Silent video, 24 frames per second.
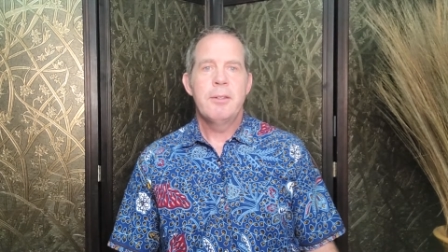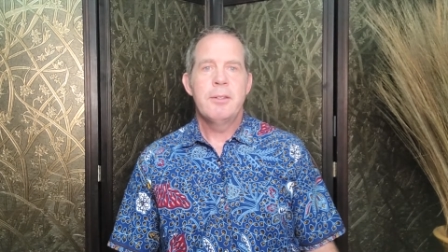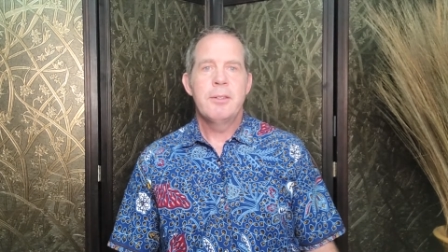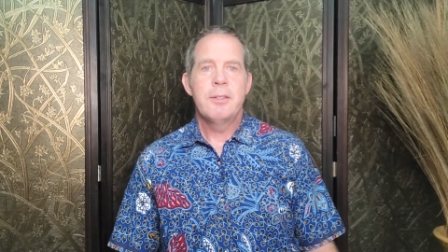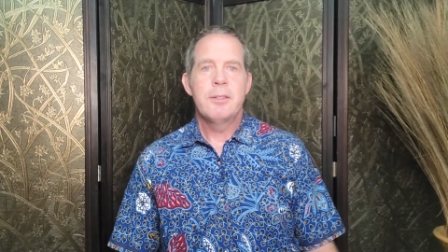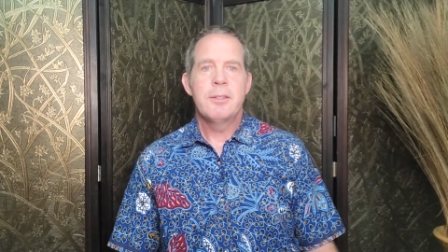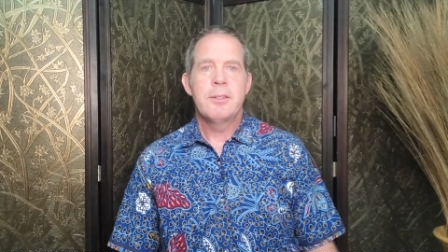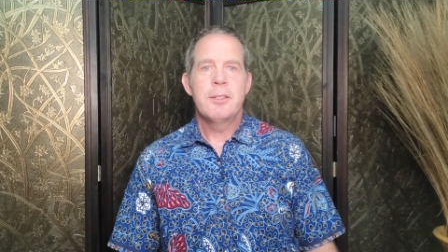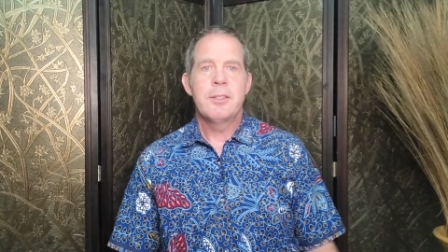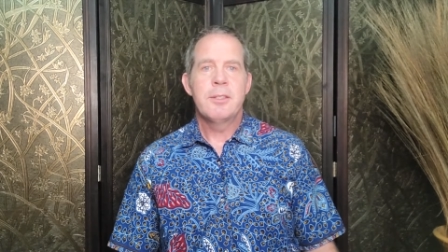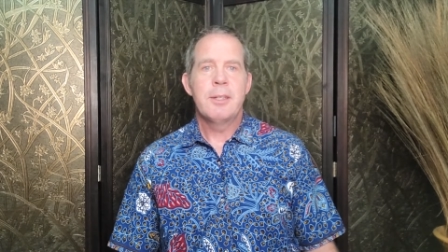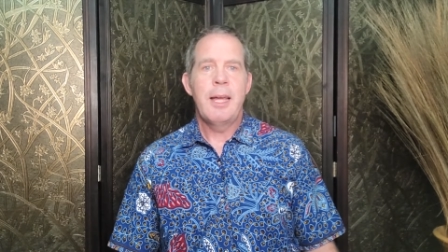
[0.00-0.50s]

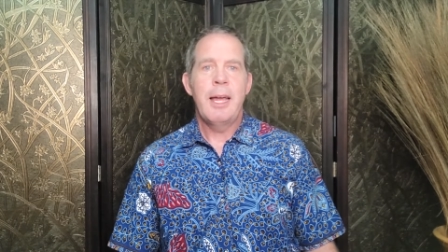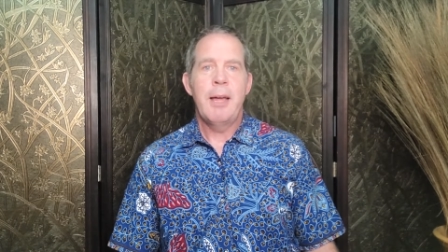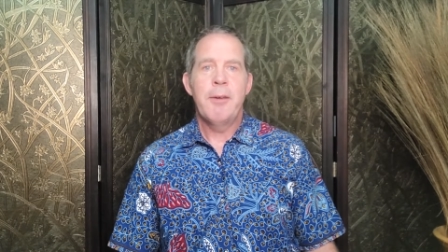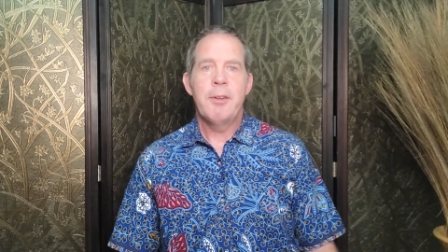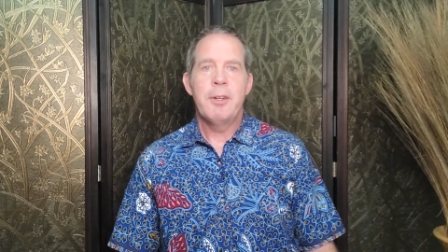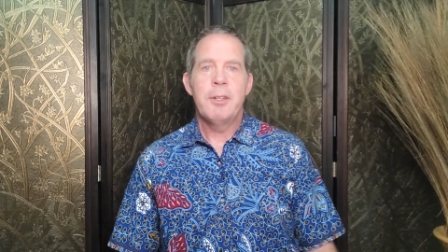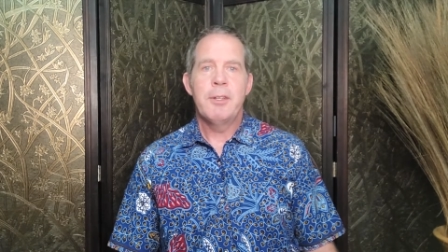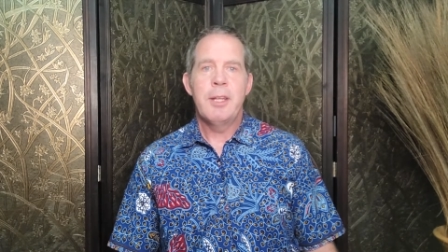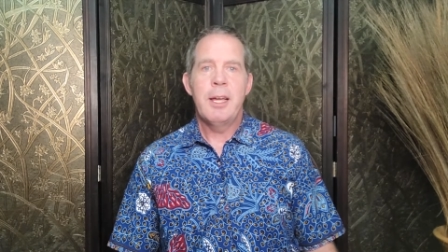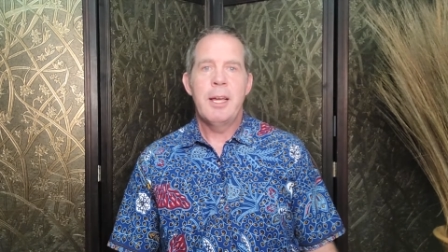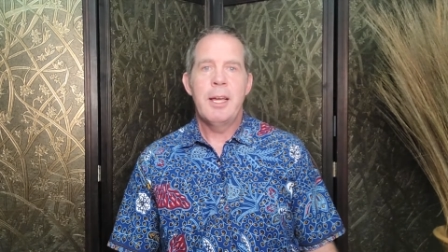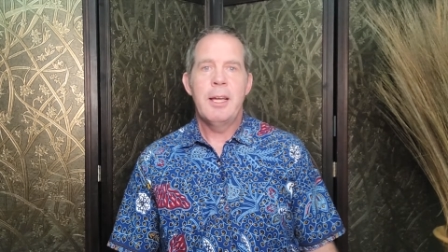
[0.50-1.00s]
just doesn't have
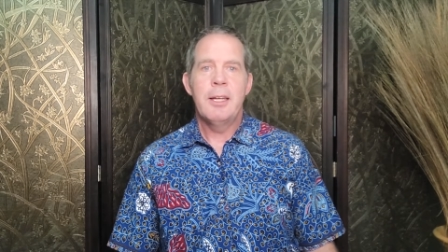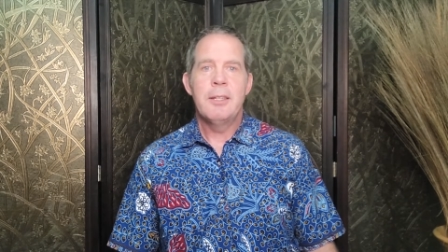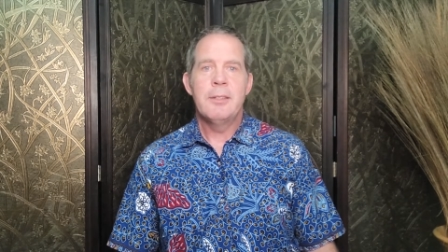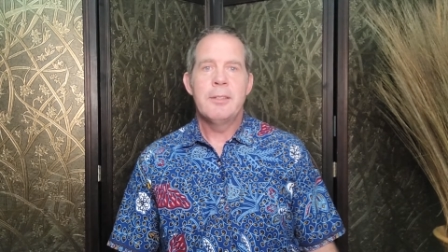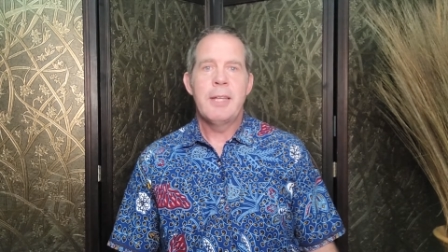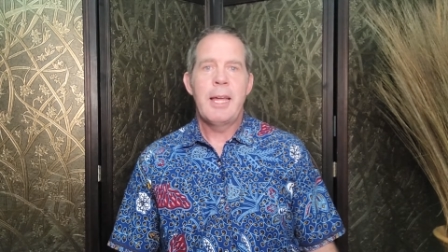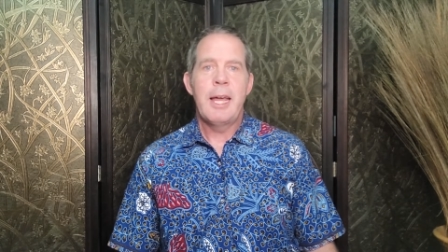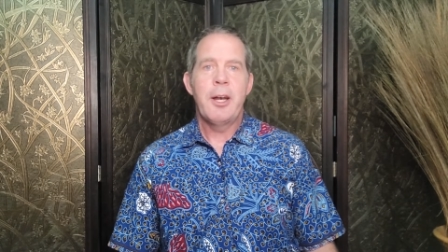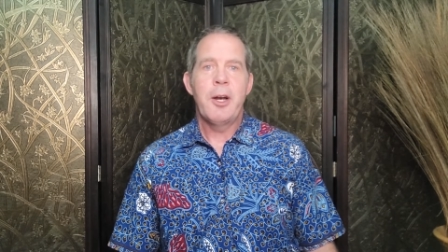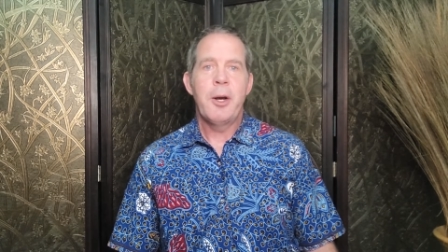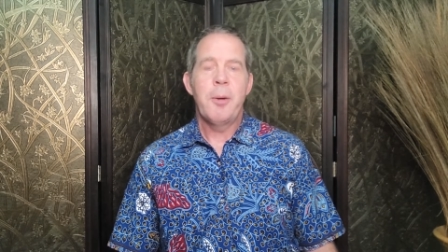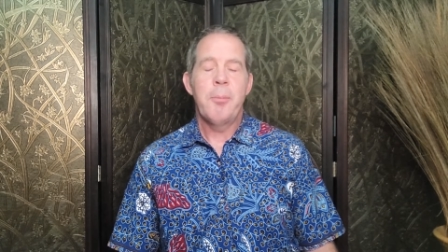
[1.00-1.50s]
it, us
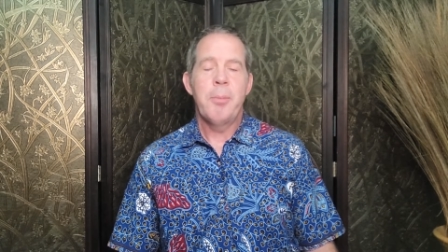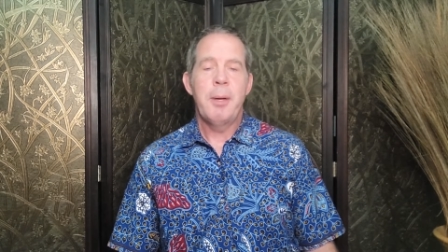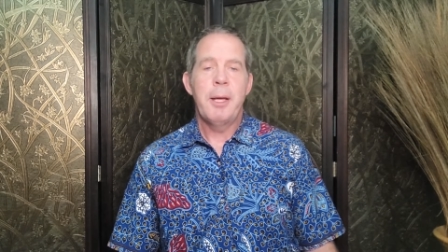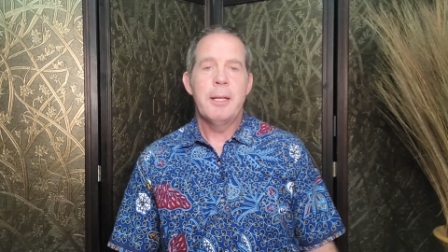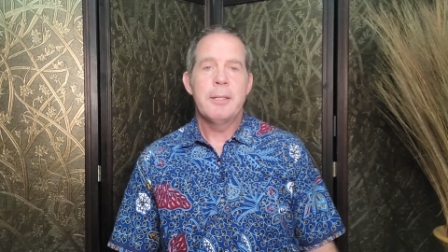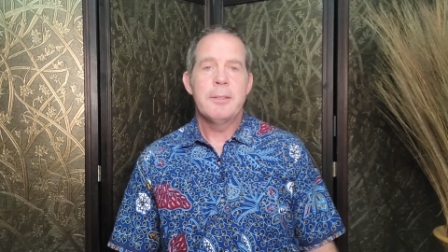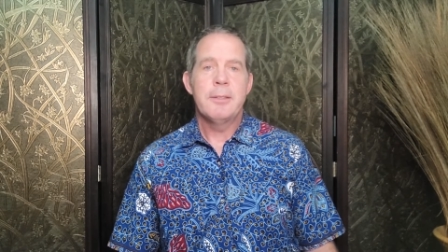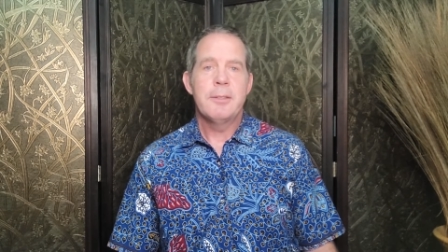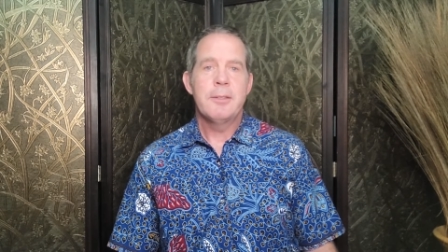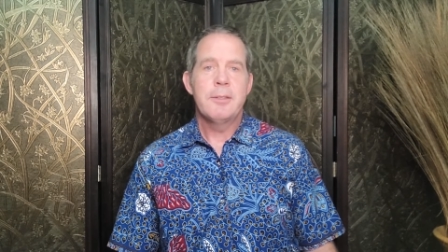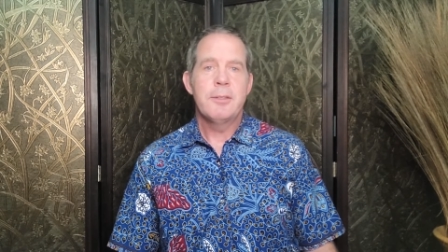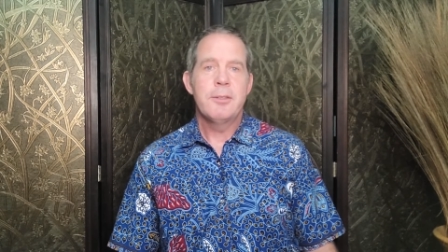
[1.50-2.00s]
at our
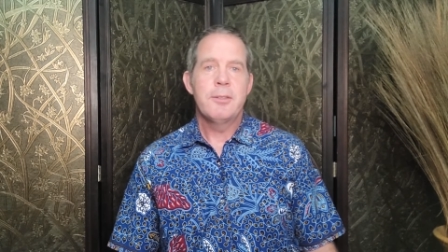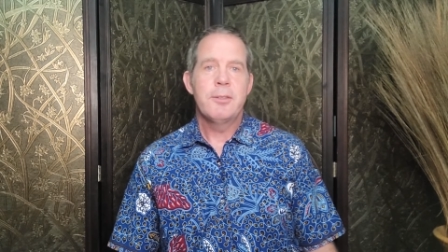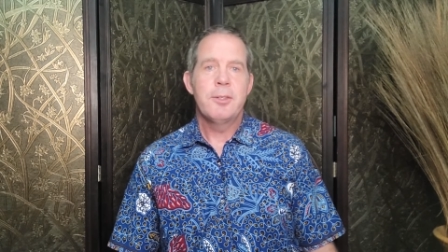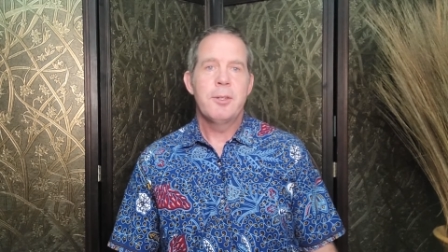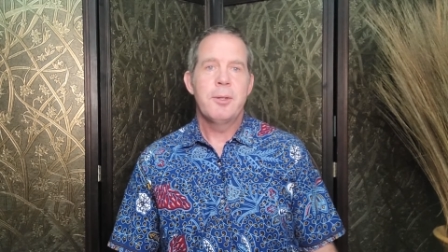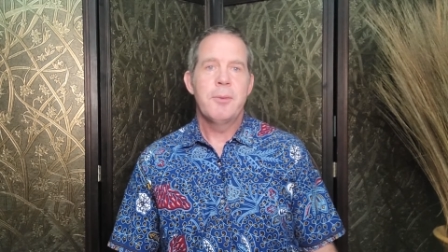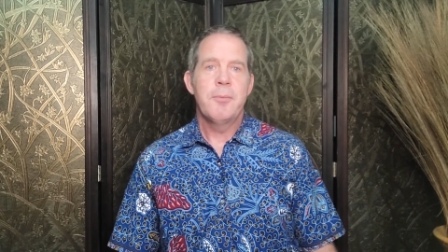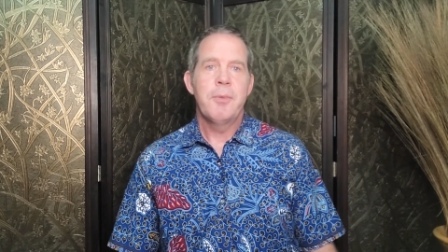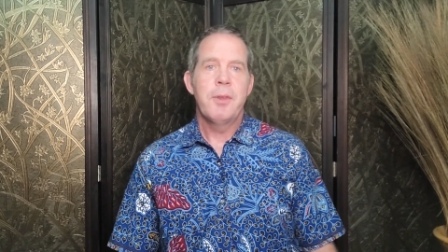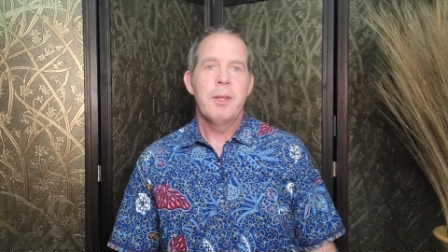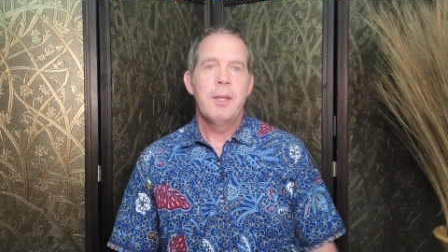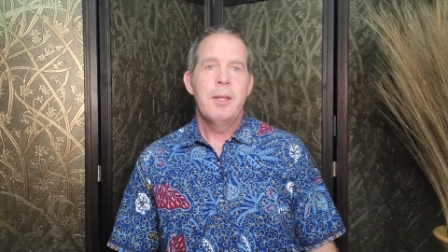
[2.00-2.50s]
best.
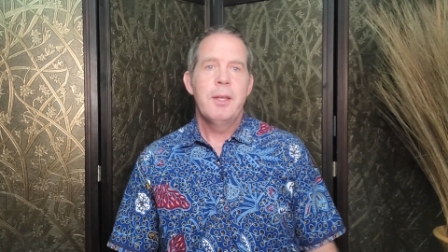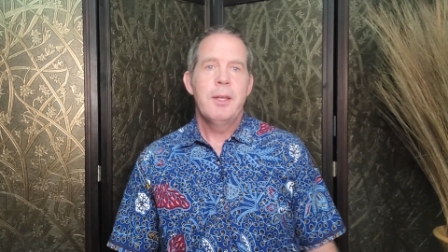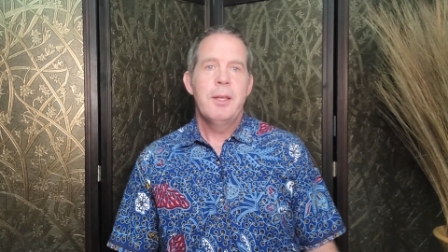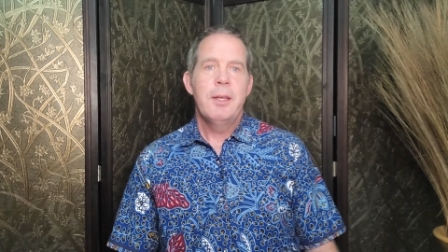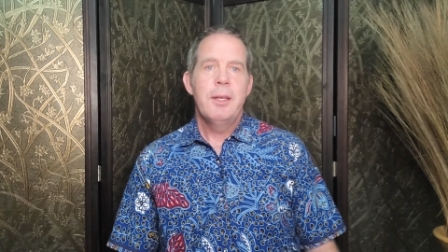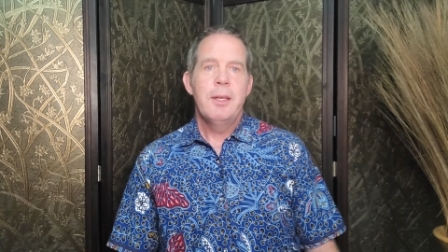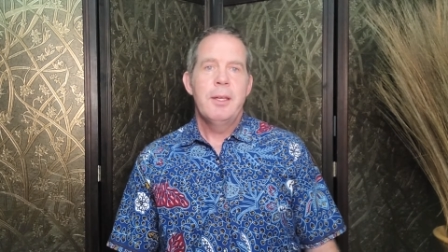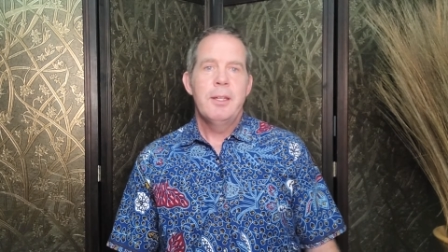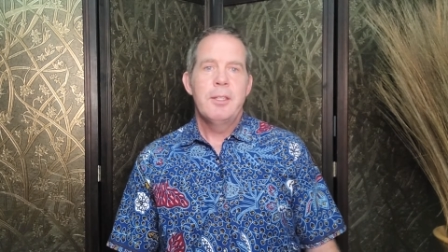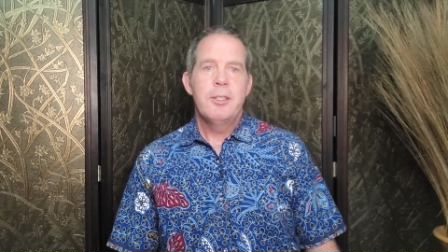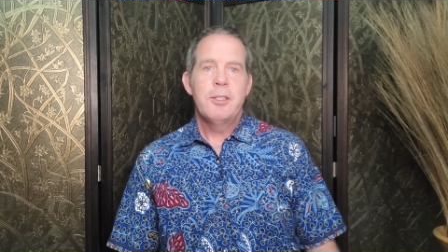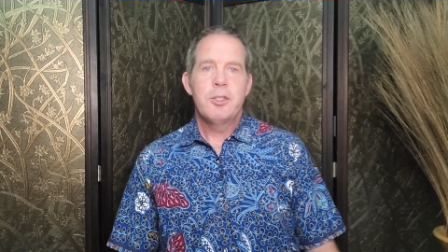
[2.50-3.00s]
So
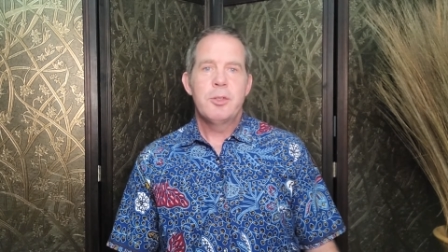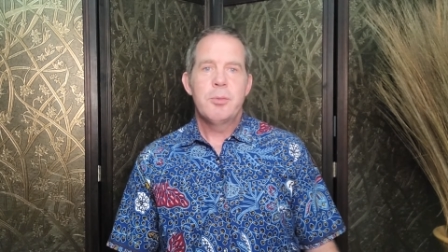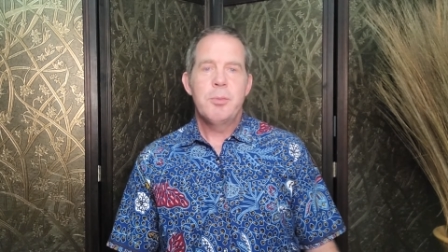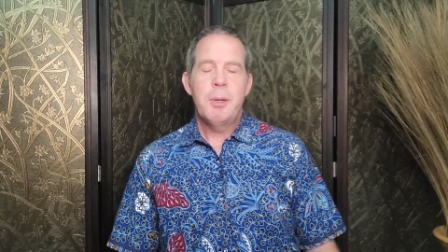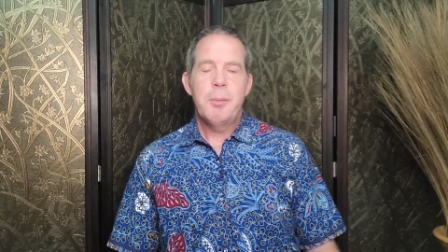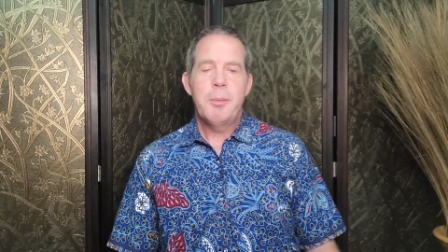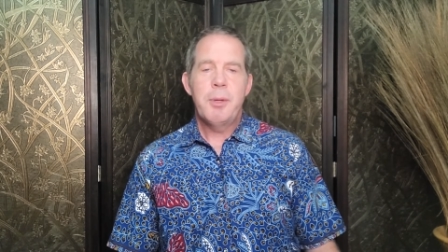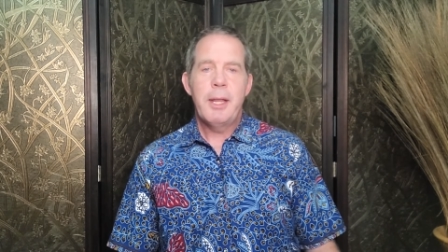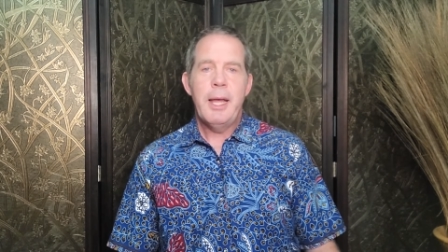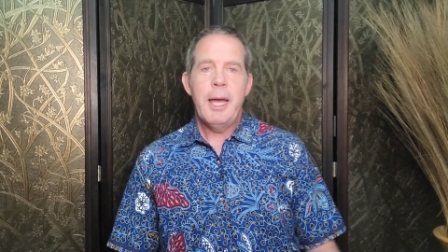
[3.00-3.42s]
just remember